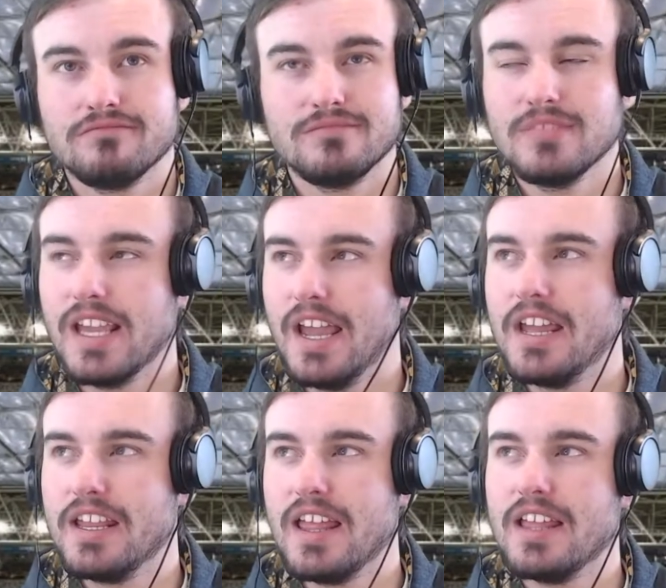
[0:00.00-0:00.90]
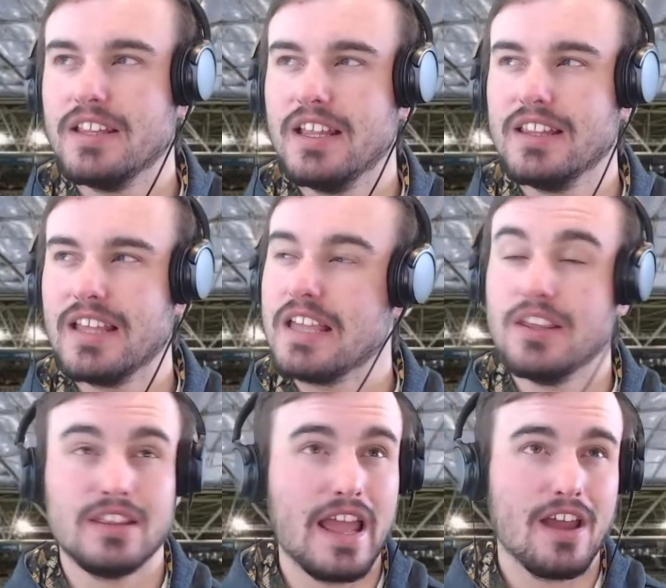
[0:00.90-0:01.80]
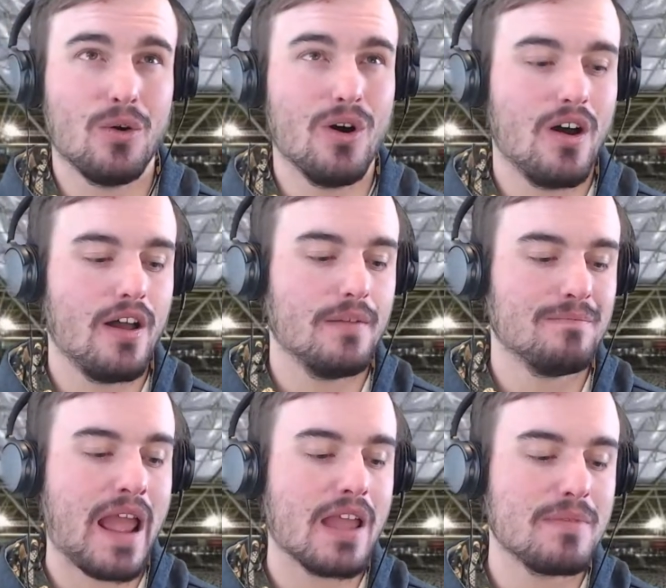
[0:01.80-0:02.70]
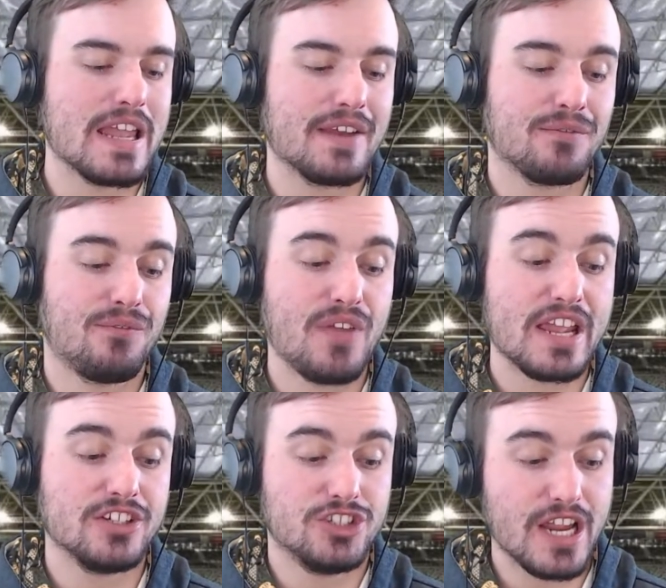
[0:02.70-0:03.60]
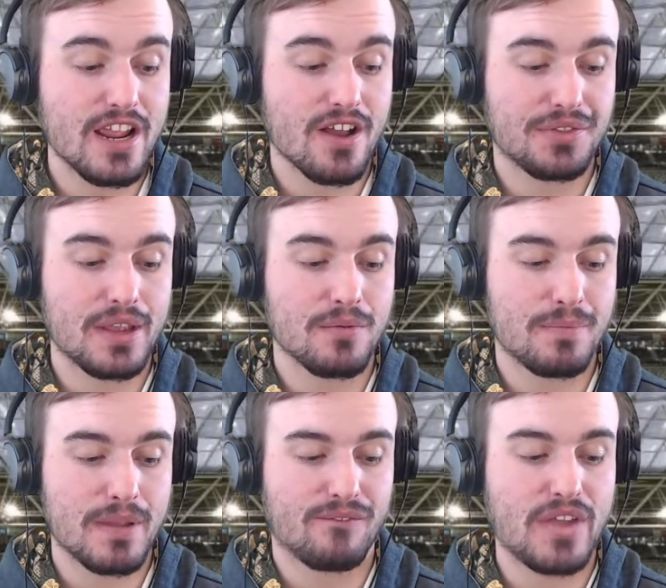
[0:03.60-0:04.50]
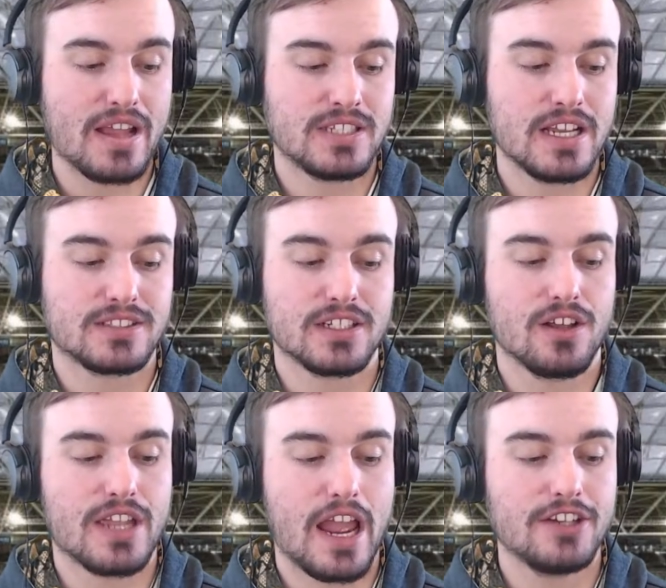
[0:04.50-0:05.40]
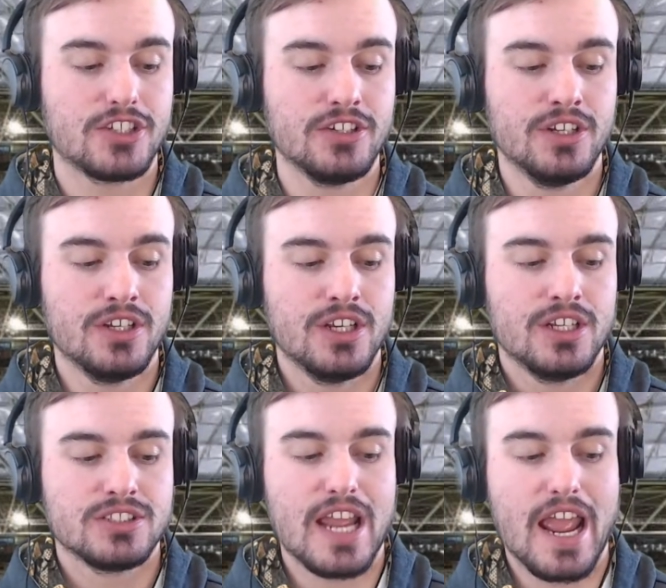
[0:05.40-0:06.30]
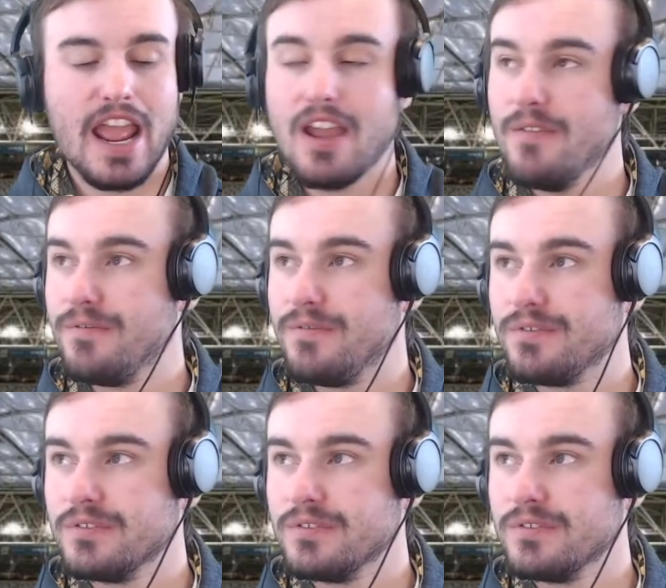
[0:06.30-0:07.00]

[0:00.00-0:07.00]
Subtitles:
yeah, either that or maybe in Fiji, I think would be a fantastic location to have